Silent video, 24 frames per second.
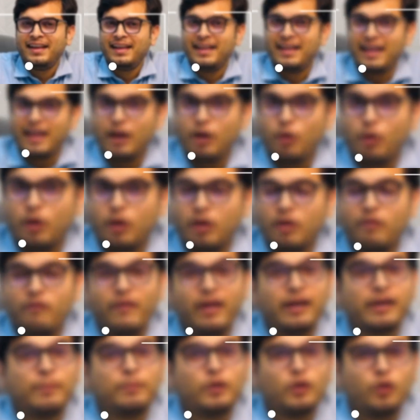Hello all,
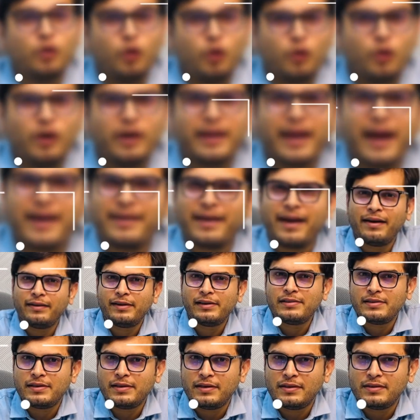welcome to Gurukul CAT 100
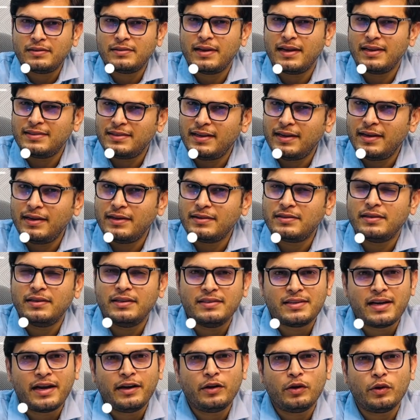series, a series
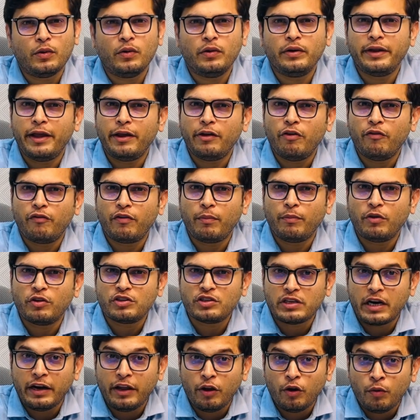designed to take you from your
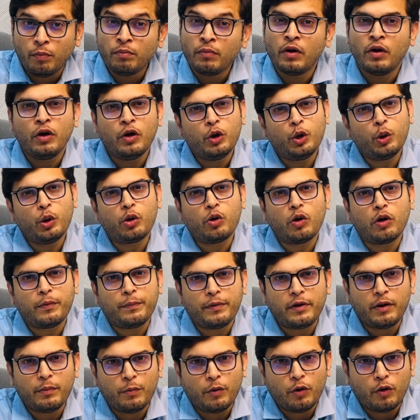study room to your
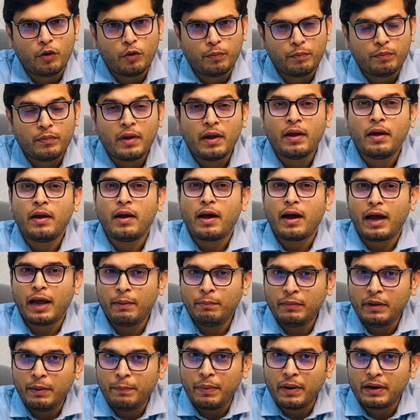corporate boardroom. I am
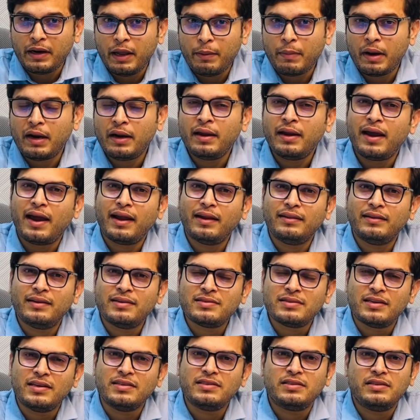Deepak and this
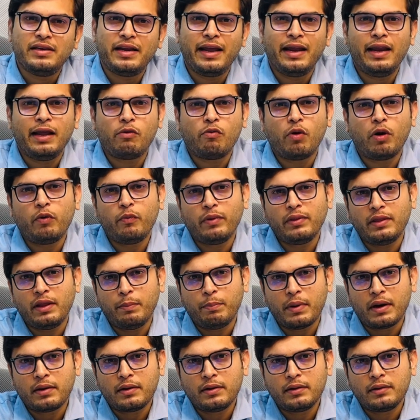is Daily Quant with Deepak.